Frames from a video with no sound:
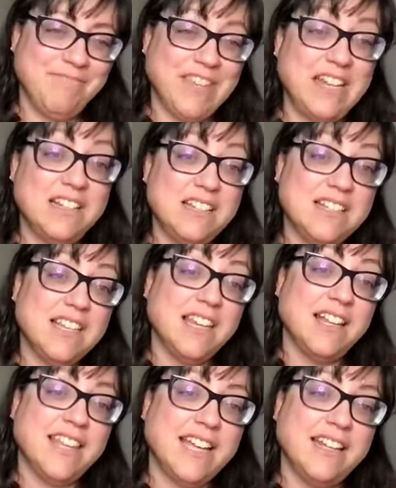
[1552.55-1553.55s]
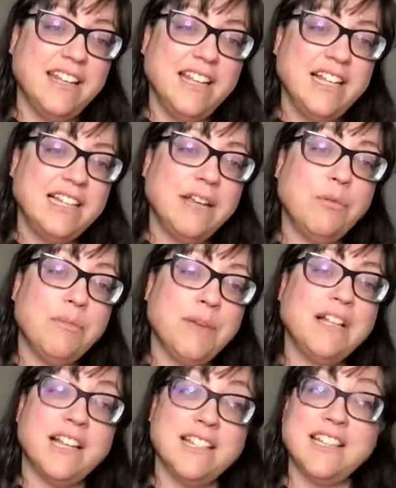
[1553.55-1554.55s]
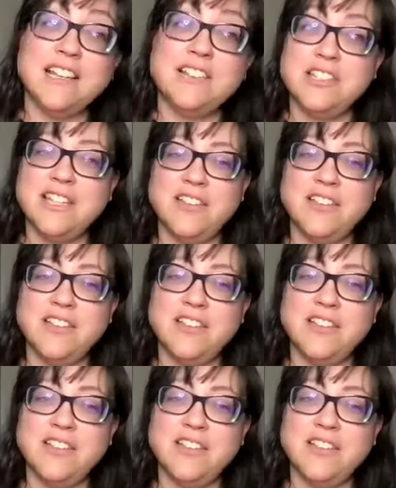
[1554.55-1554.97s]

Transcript: And it's a skill that, like with my clients, I actually say,